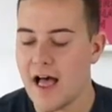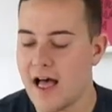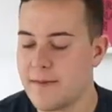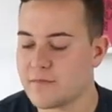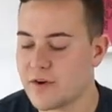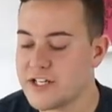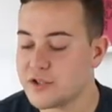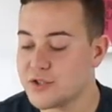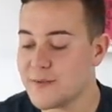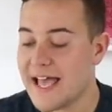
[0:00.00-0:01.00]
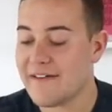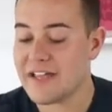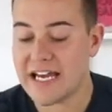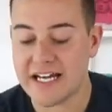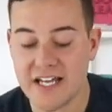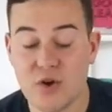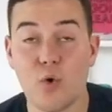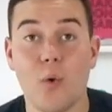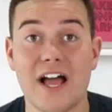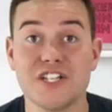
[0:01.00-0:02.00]
Um, Rachel, do we have any
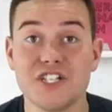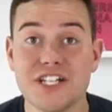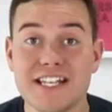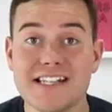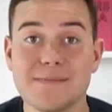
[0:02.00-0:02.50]
questions